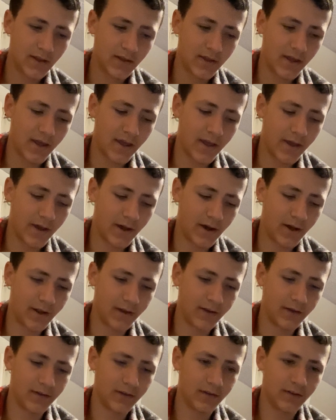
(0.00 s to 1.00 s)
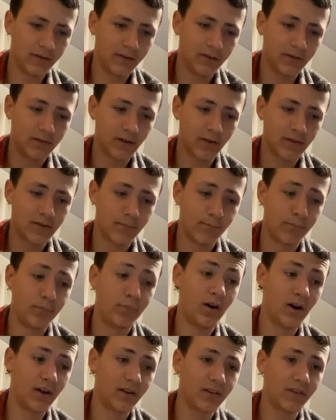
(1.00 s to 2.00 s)
And he said,
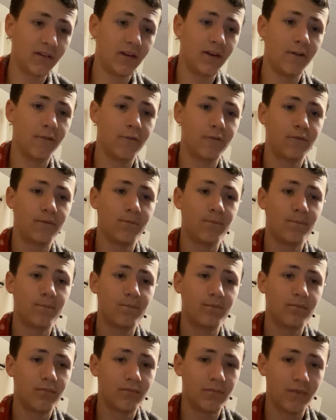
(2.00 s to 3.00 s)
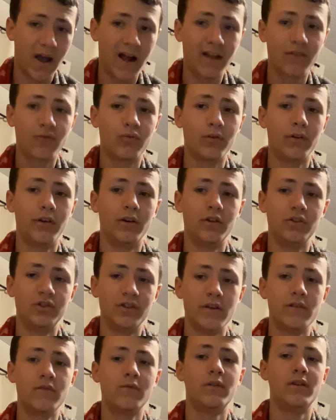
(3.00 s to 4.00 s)
but if that's where your
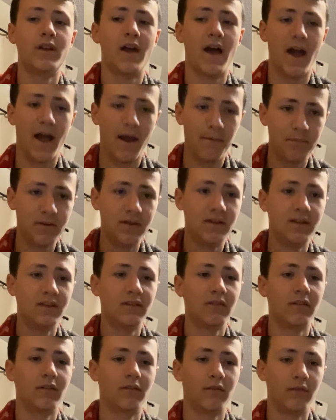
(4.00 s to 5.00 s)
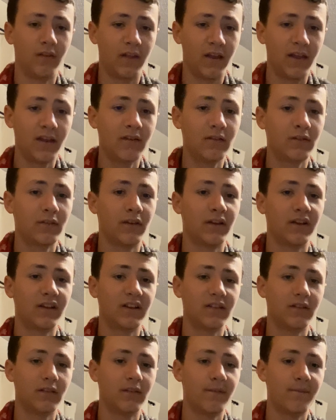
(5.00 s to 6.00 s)
genuine happiness lays, like
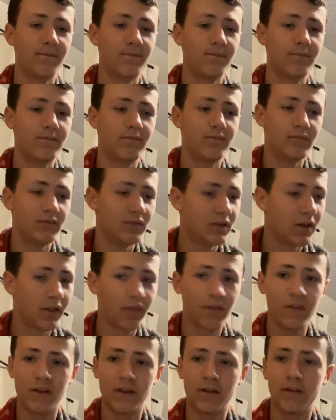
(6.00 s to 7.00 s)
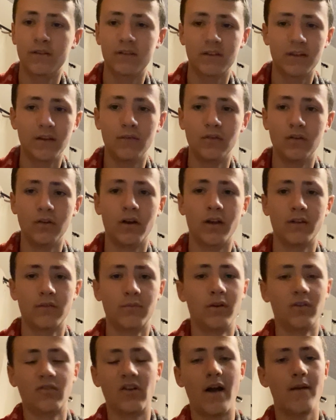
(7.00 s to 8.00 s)
nothing else gives you as
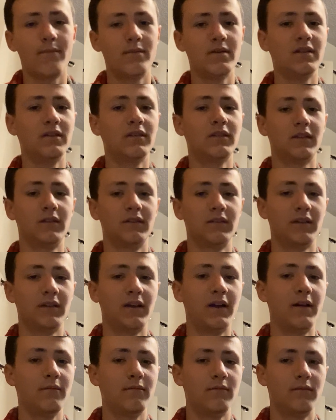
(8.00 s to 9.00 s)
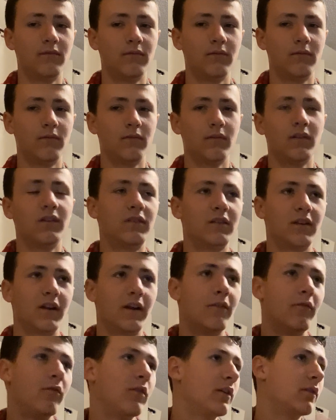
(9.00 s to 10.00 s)
much happiness as that. That's kind
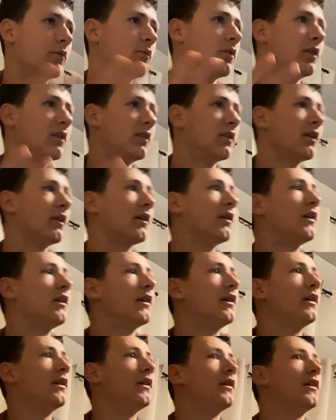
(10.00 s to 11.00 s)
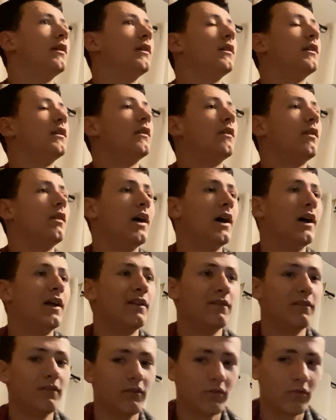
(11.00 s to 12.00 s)
of like what he said.
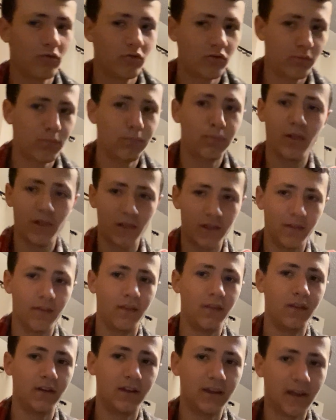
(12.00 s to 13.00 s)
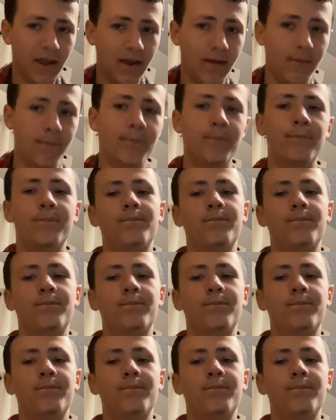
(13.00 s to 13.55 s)
That just play the game.